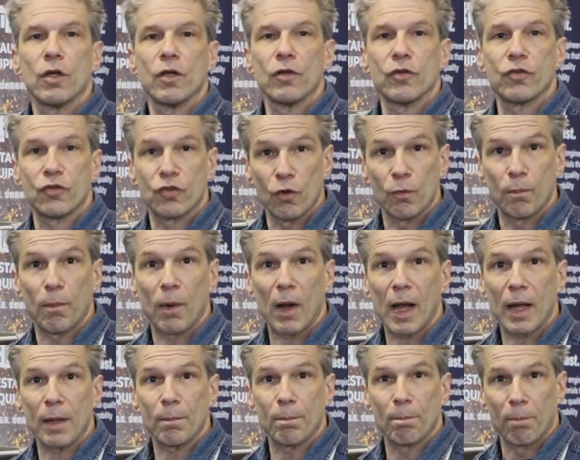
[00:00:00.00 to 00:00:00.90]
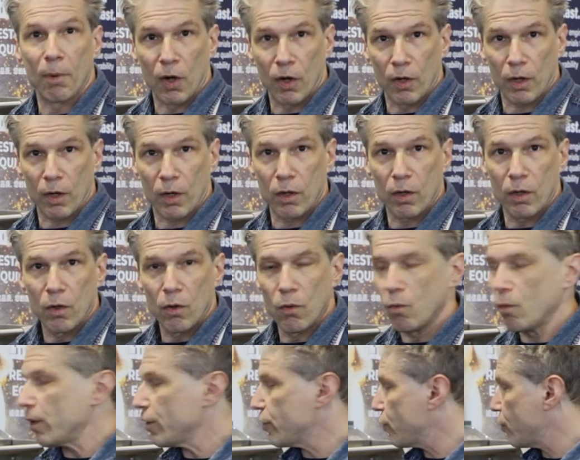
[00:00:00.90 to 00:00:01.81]
soup pot burner,
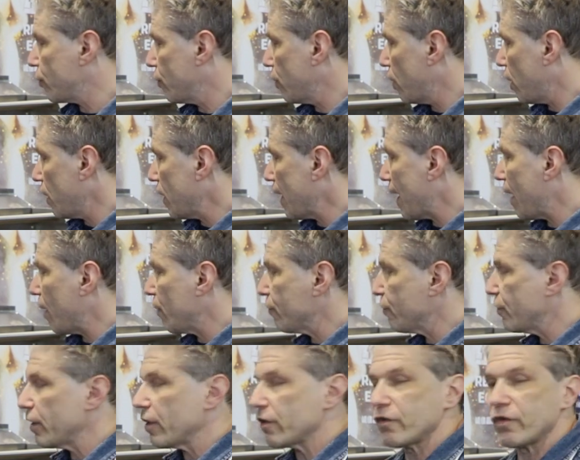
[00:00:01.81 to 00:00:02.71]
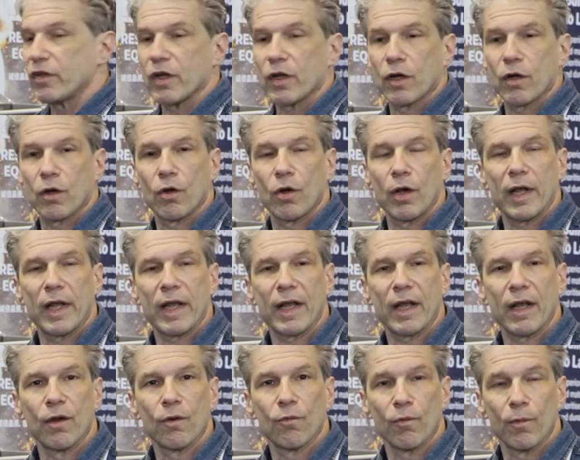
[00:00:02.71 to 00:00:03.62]
which allows this to
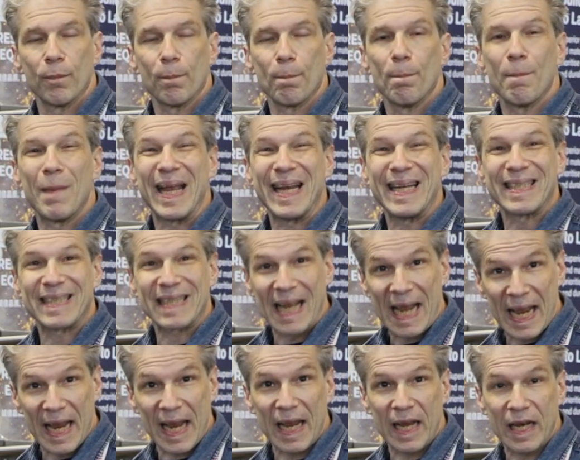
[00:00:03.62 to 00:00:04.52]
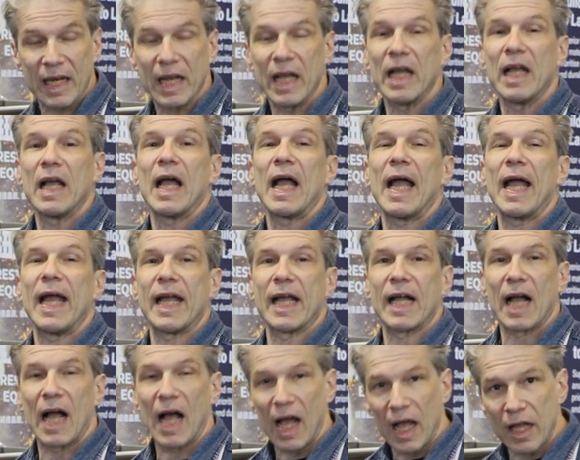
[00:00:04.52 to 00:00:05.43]
maintain a
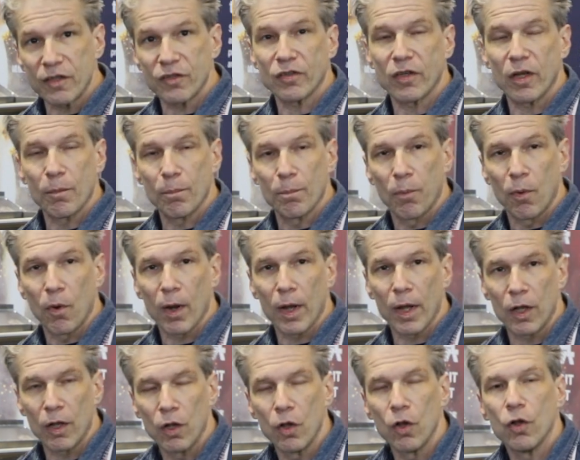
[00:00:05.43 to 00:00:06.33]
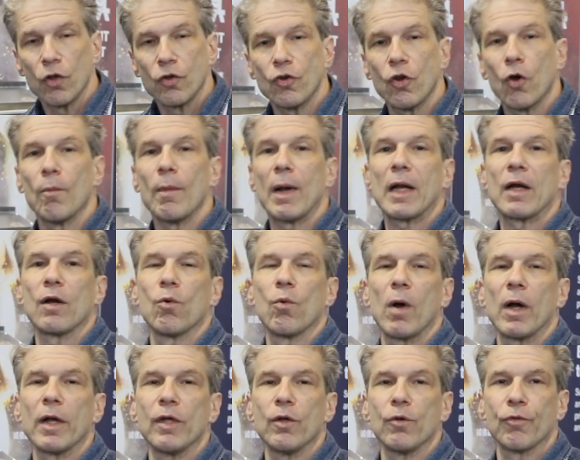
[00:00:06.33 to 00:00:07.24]
constant boil no matter
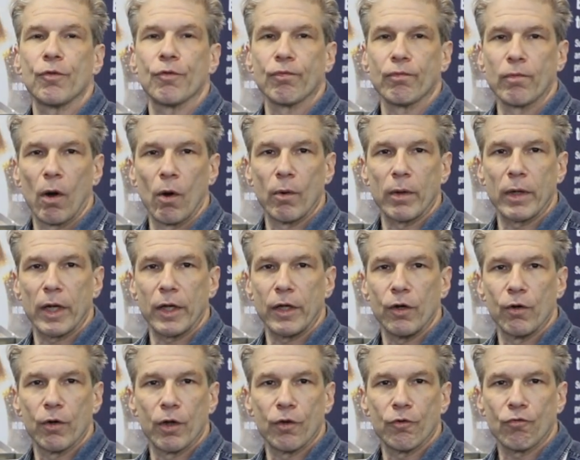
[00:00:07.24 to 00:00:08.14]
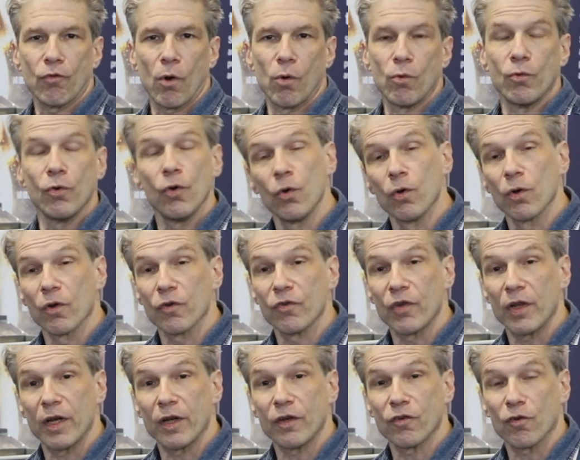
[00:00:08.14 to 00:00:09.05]
what you throw in it. You could throw
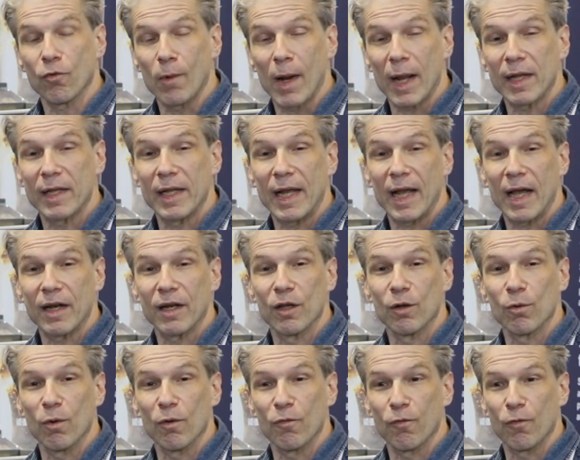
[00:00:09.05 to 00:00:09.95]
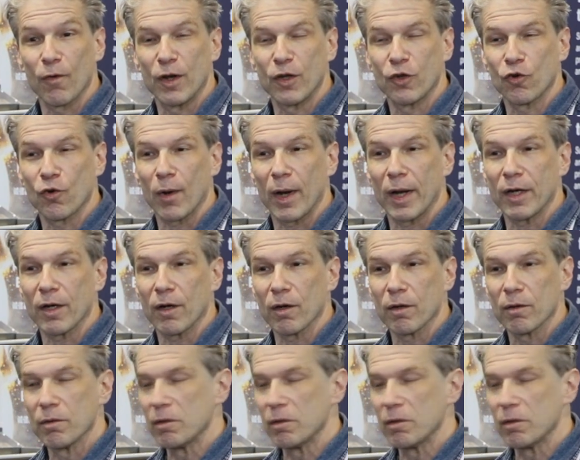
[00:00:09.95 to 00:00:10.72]
noodles in it directly out of the refrigerator